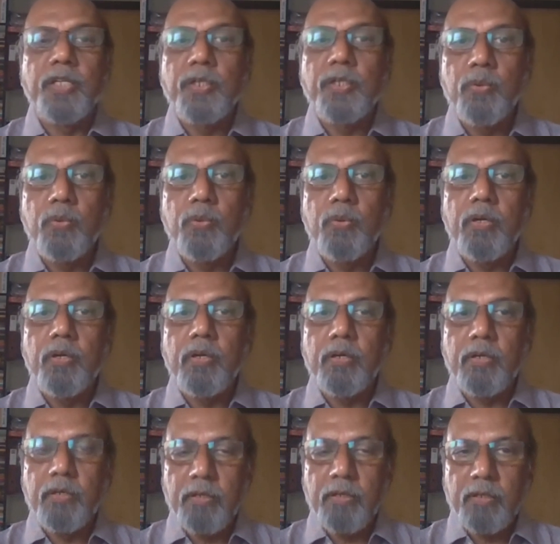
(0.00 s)
new
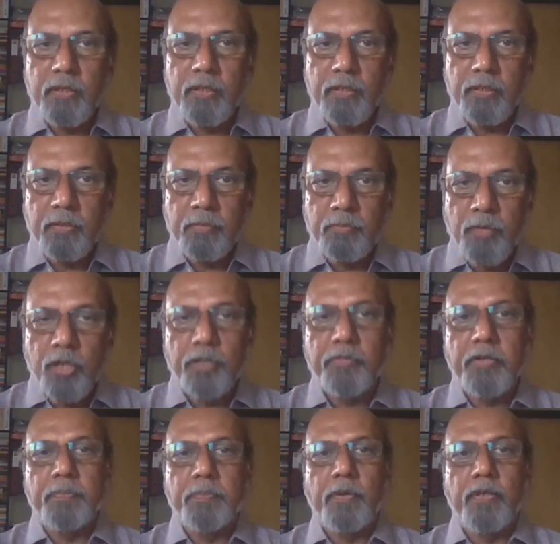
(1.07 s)

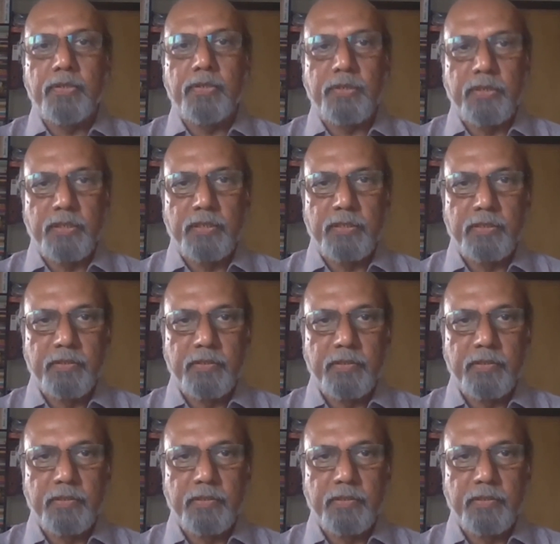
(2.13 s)
monetary policy.